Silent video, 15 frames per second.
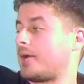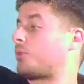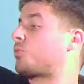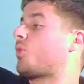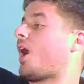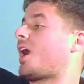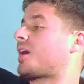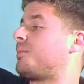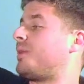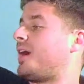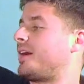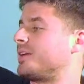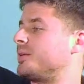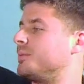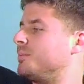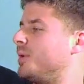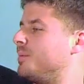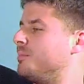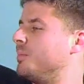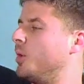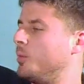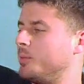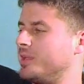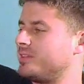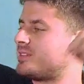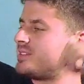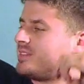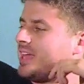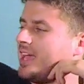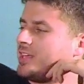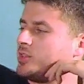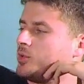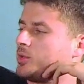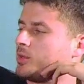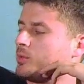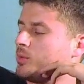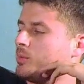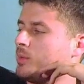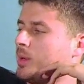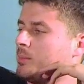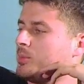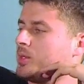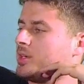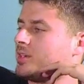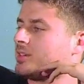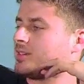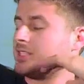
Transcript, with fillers: like rock bottom moment that you can remember?